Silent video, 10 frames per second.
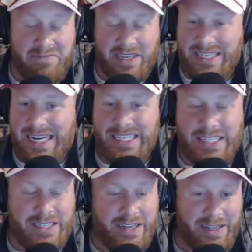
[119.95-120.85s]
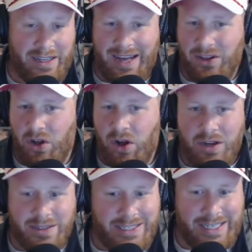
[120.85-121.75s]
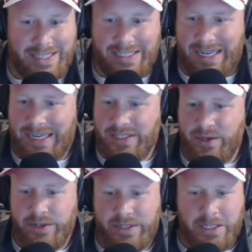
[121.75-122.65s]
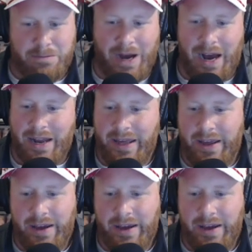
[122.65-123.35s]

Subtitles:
Aziz is a long 6'6", uses his body